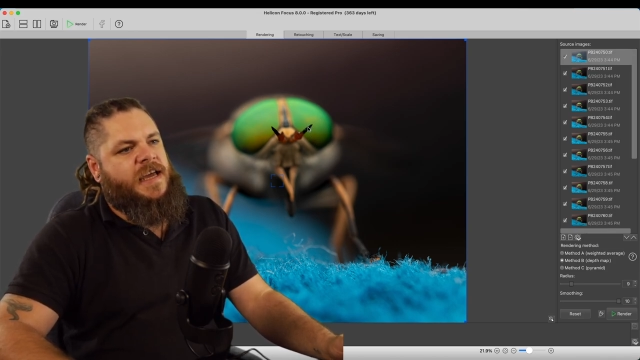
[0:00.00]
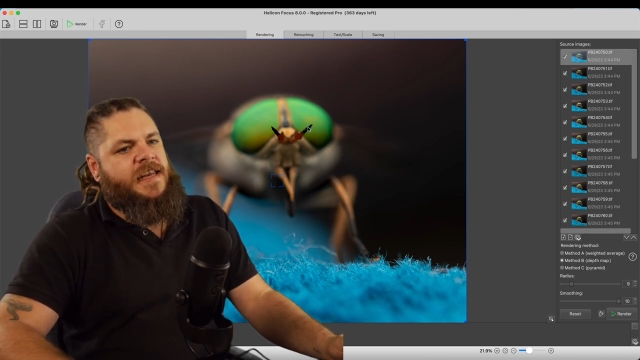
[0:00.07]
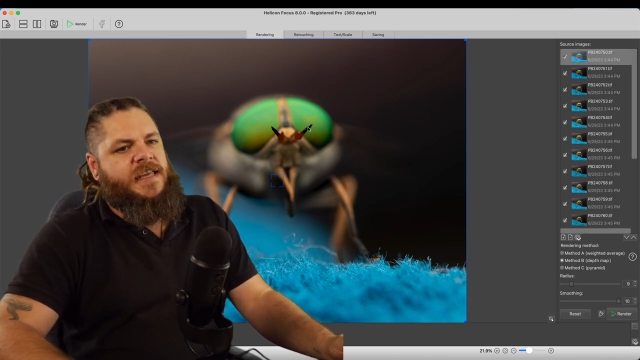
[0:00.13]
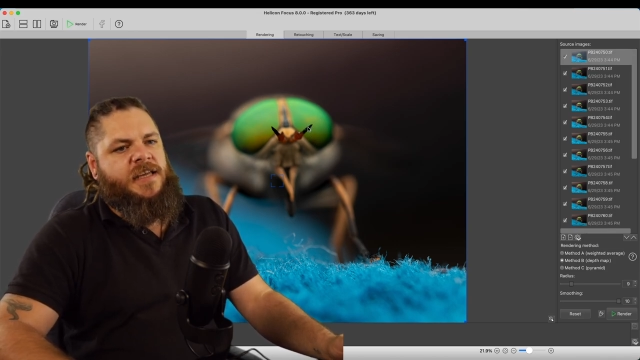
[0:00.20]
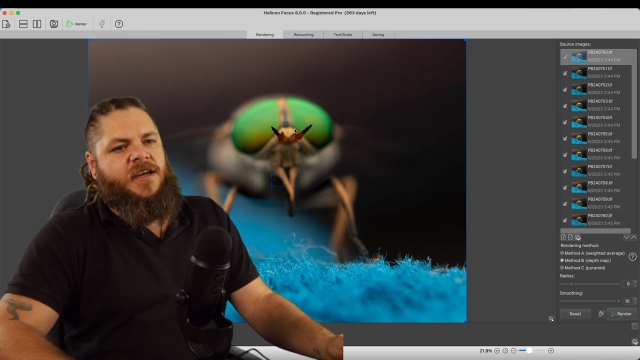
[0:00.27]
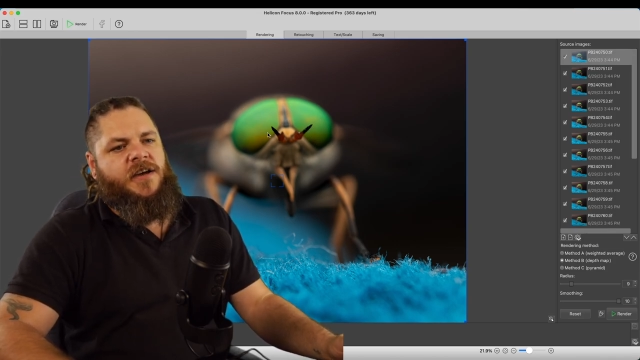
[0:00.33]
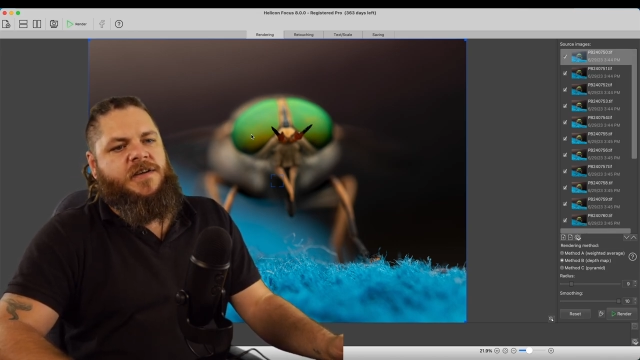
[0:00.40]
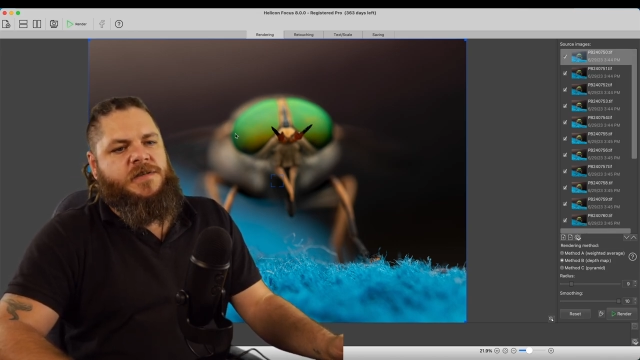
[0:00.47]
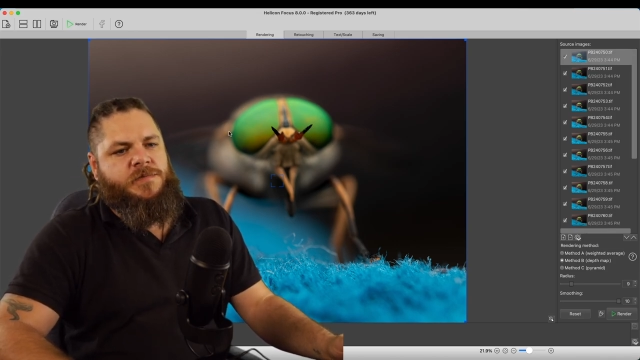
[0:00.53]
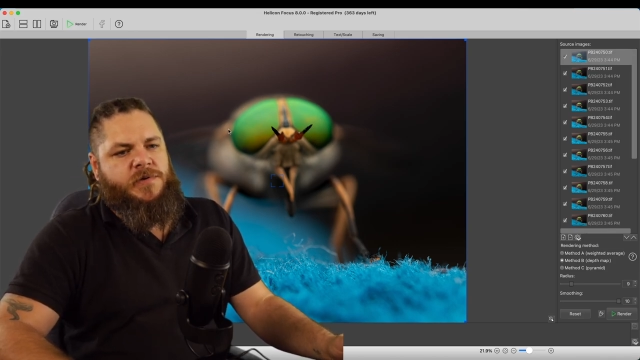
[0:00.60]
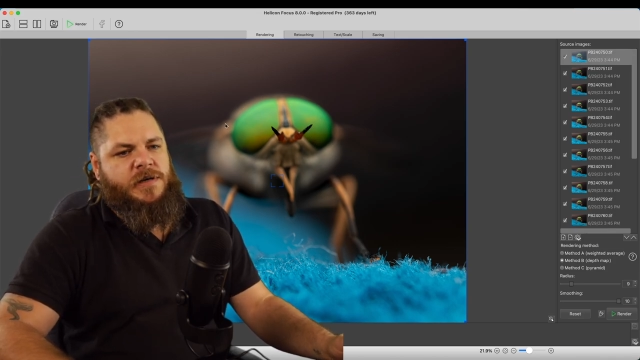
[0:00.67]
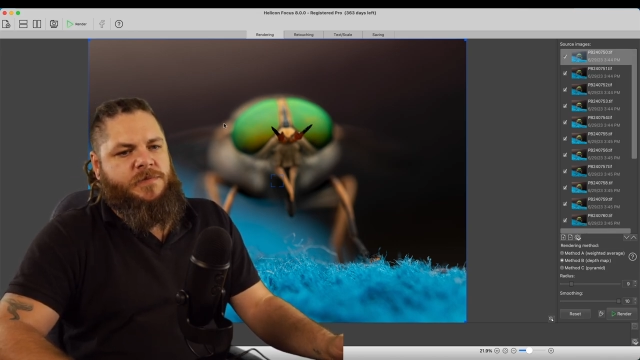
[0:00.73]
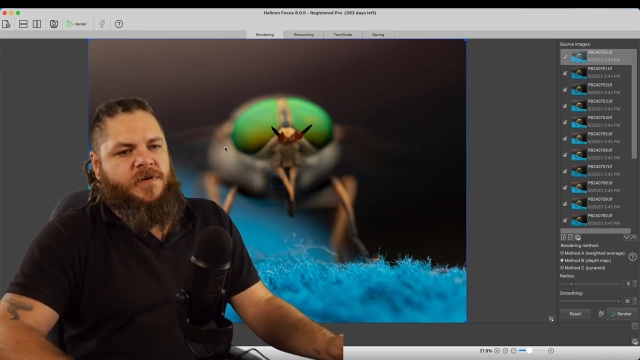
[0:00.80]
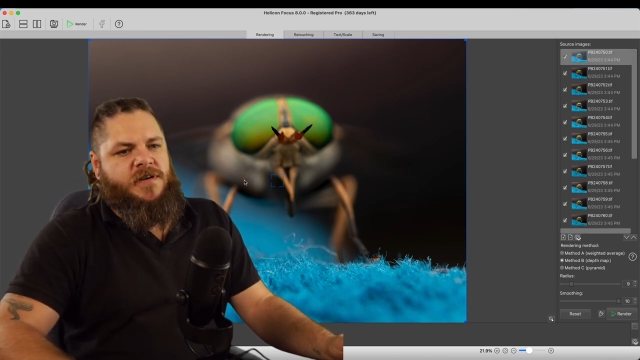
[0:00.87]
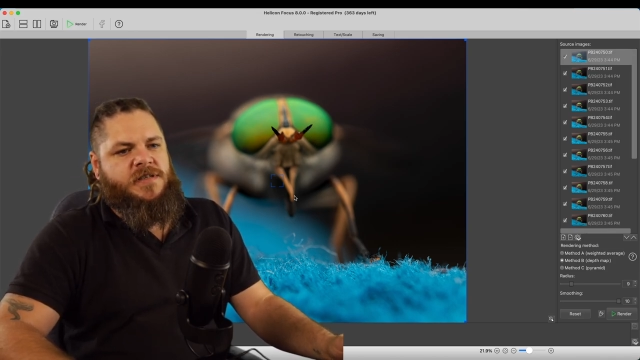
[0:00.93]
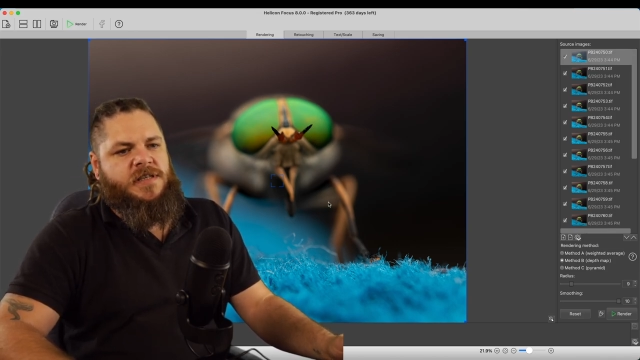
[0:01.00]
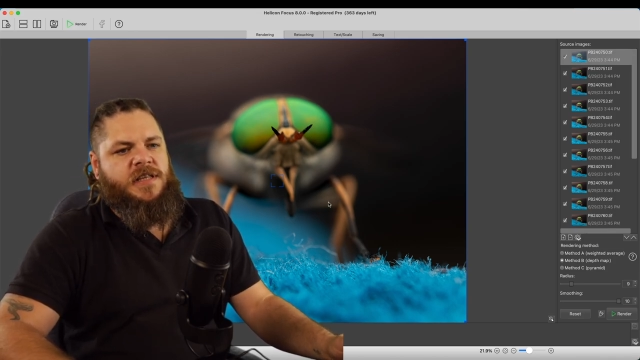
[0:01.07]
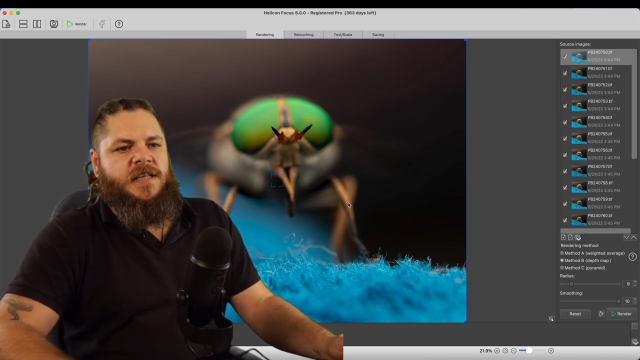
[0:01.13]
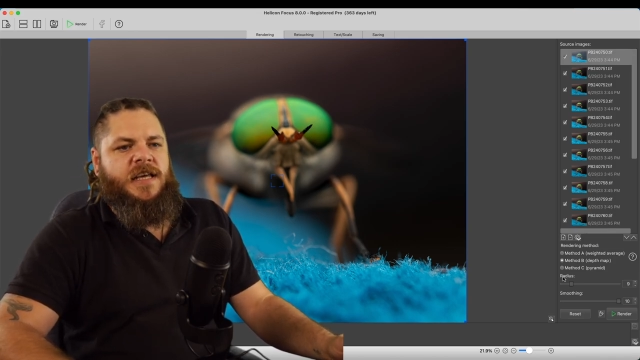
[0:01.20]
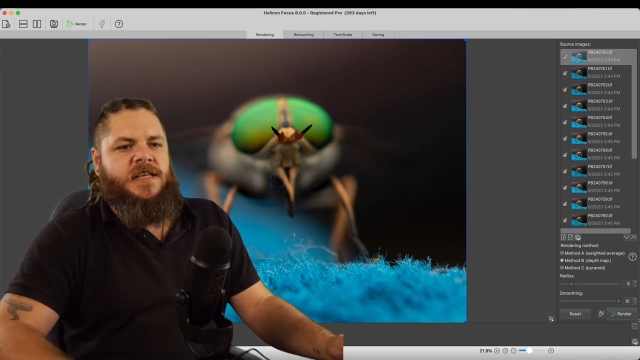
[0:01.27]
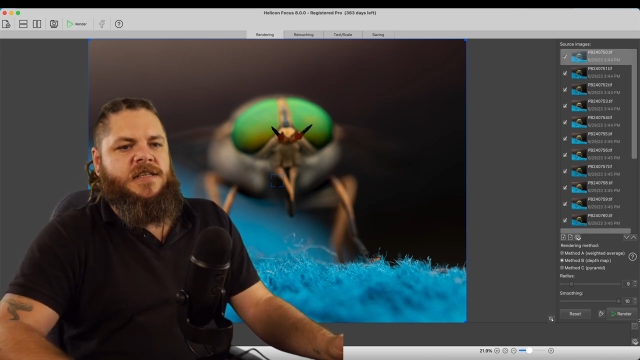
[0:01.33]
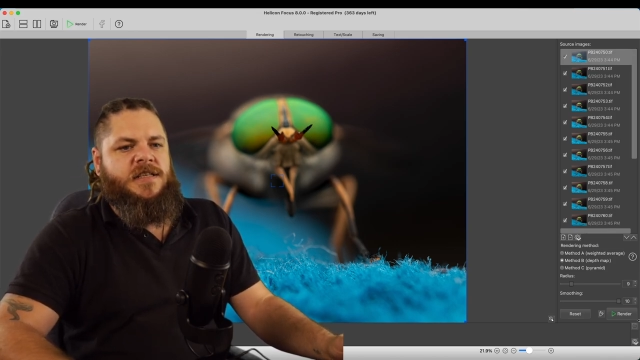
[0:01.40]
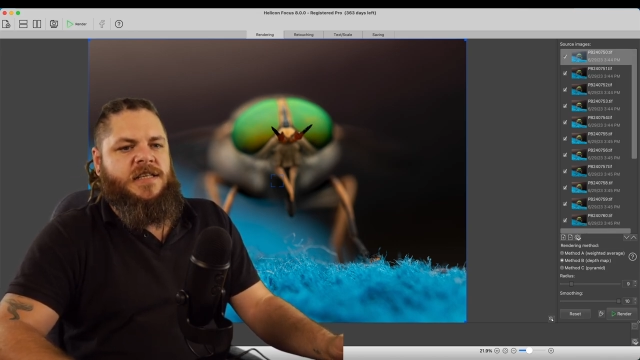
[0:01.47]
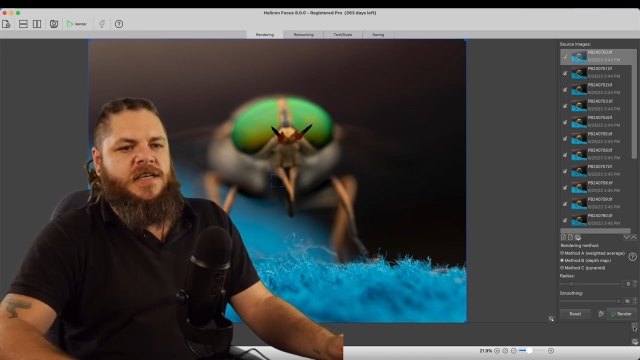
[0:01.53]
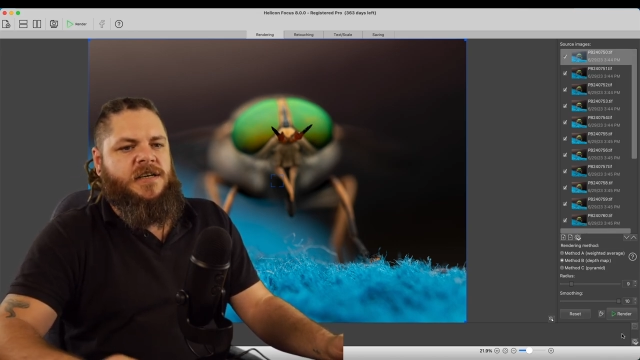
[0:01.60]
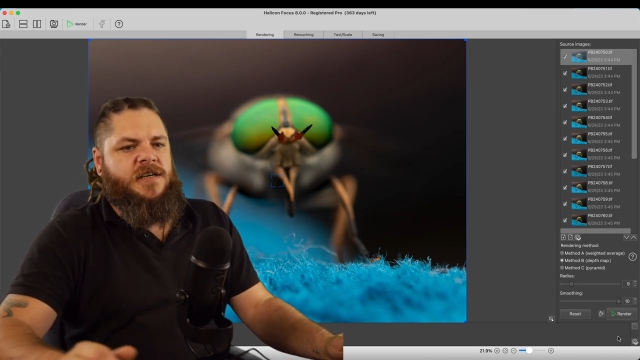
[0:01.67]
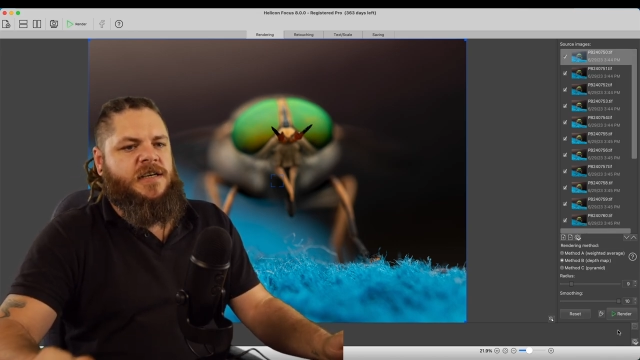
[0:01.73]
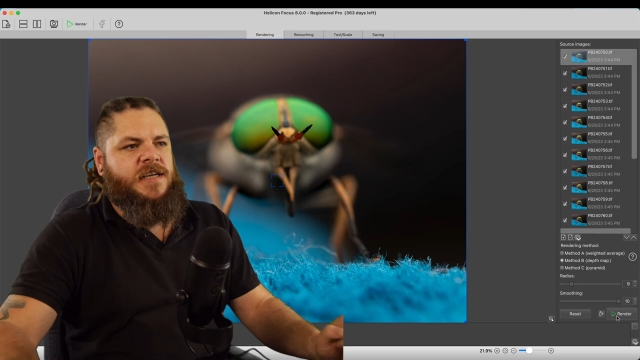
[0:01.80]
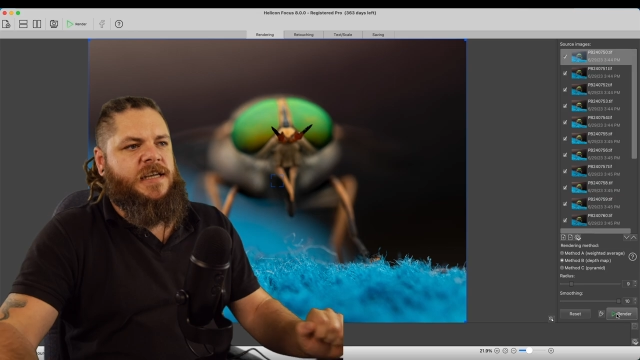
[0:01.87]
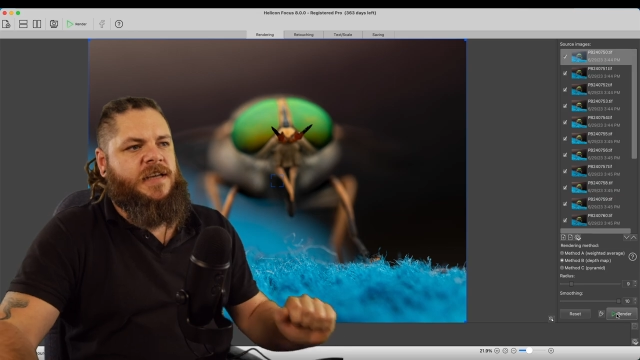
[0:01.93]
and it goes pretty much to the end of the
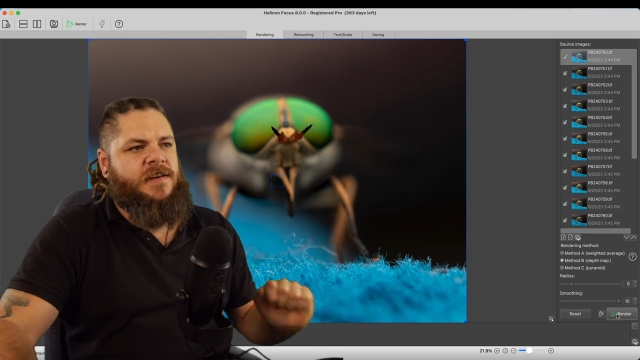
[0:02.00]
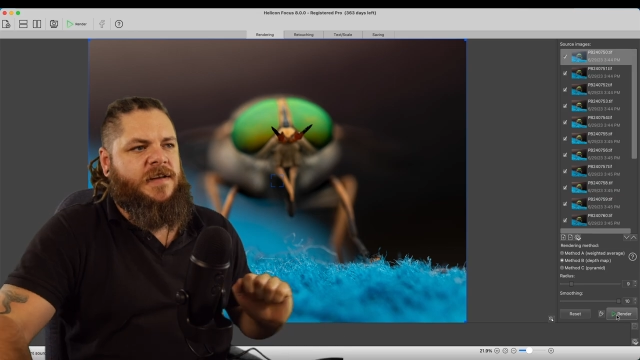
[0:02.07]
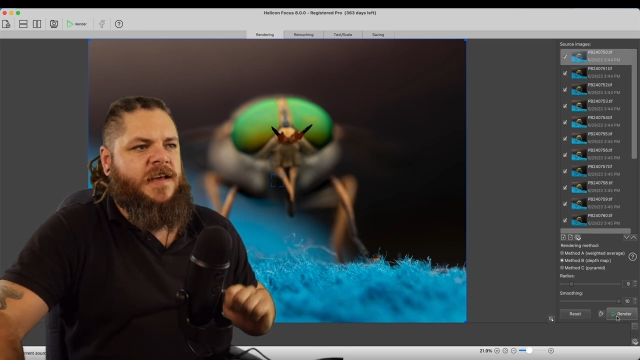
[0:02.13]
eye.